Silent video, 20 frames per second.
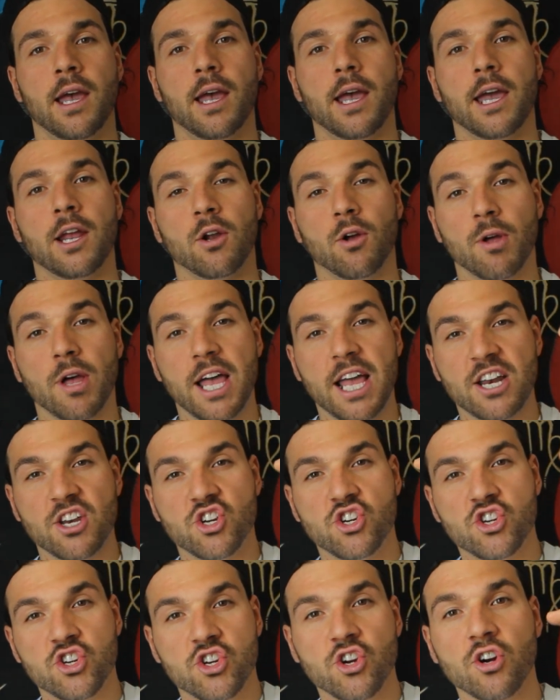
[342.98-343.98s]
It'll
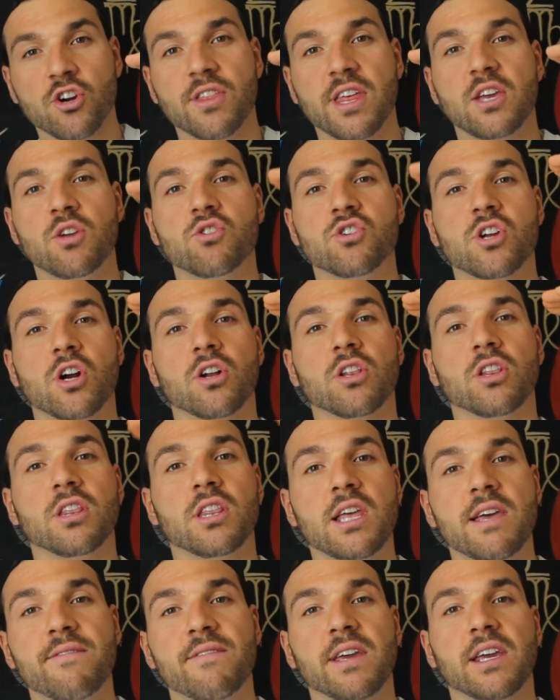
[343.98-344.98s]
ensure that you start
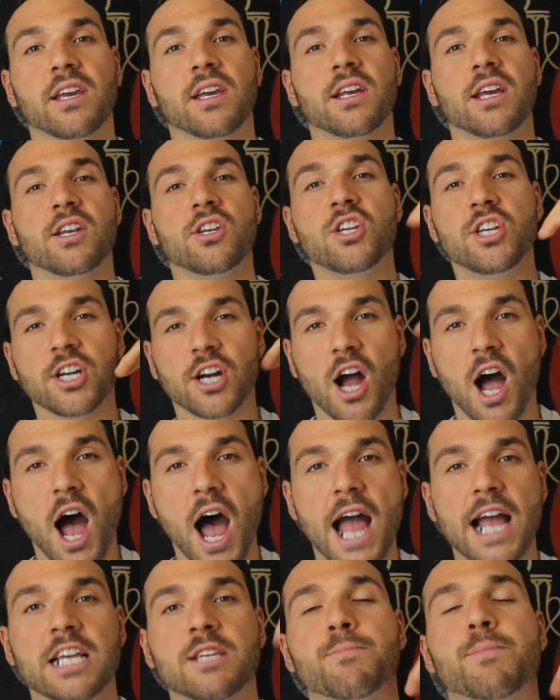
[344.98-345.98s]
living to your
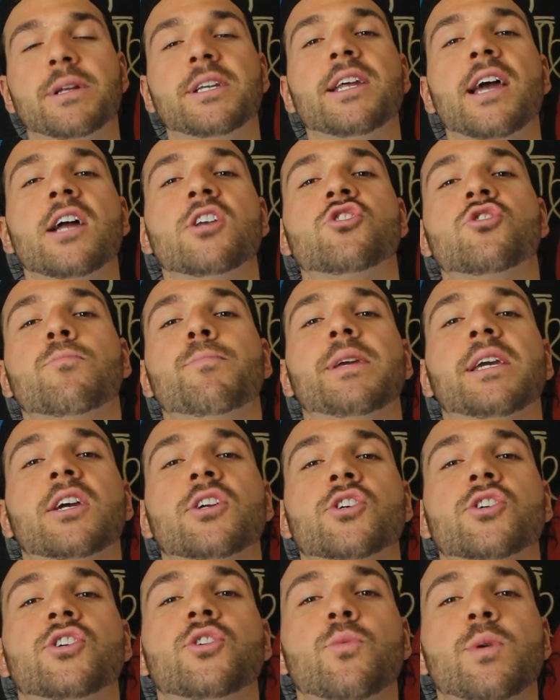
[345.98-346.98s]
highest potential because
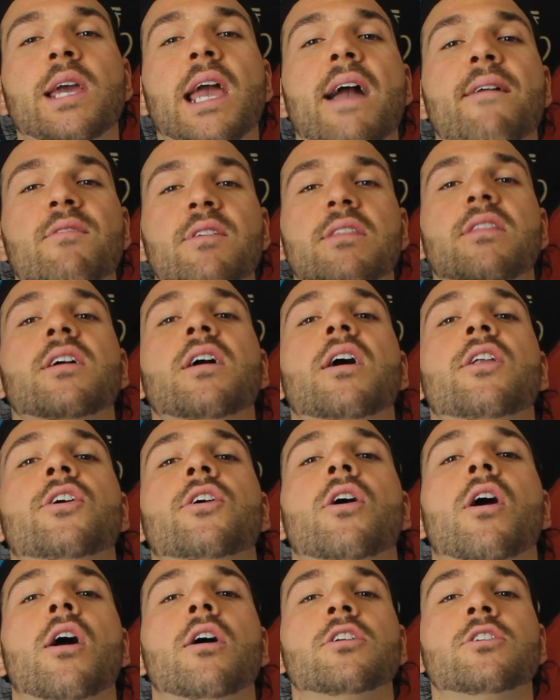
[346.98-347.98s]
you're doing everything out of
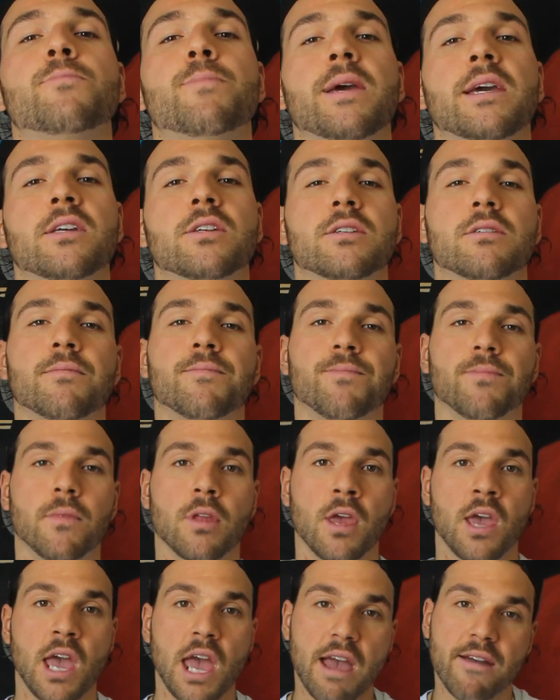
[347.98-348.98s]
your heart space.
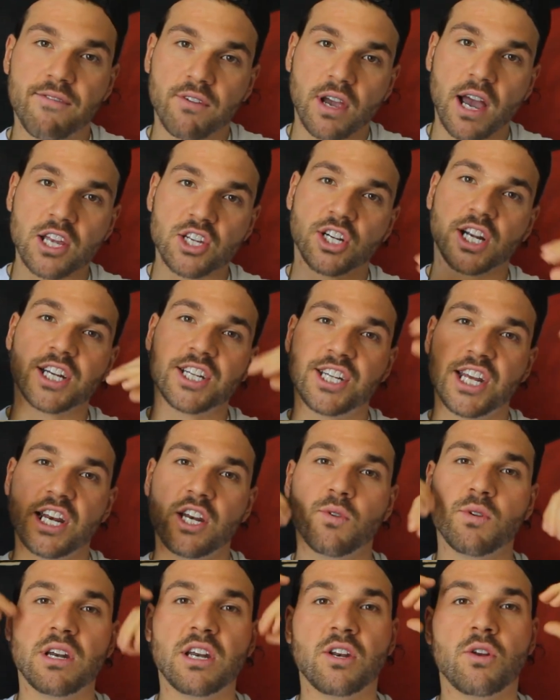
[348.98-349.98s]
If you guys are
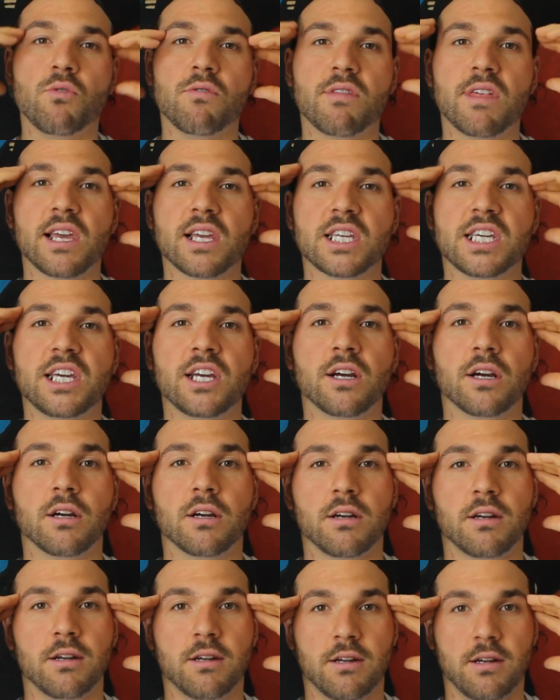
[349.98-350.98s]
continuing to do things here
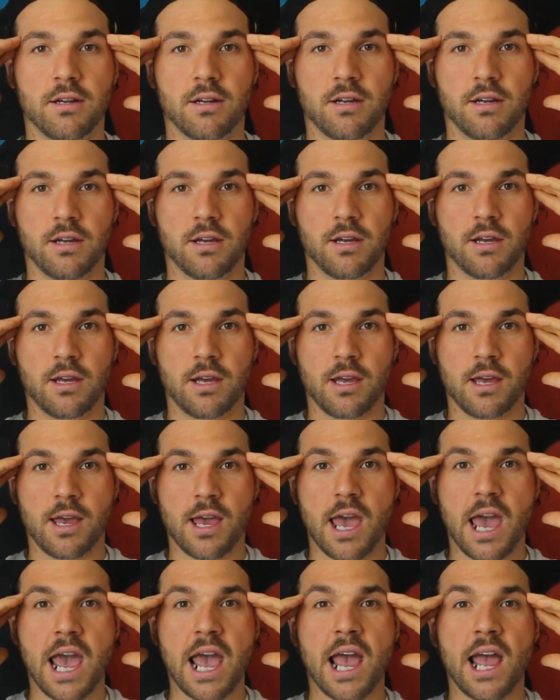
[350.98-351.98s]

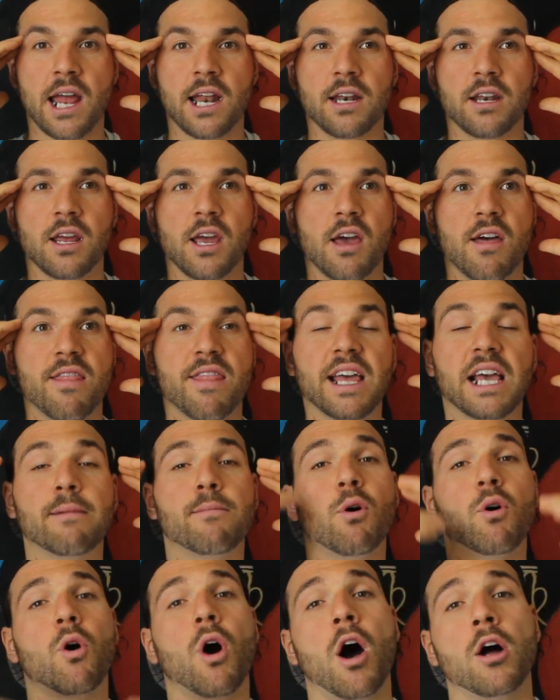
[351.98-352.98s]
and think
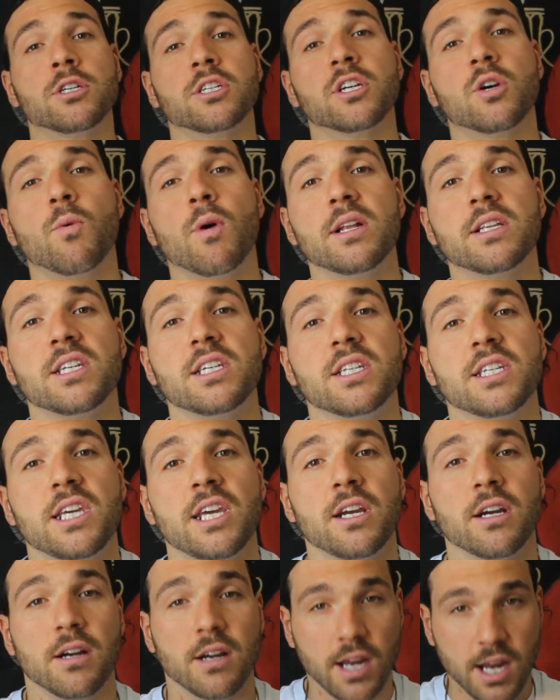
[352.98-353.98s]
about consequences
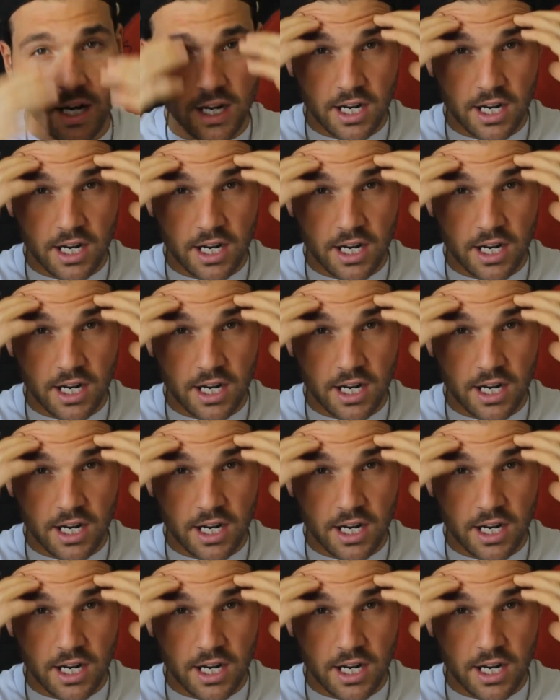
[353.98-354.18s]
here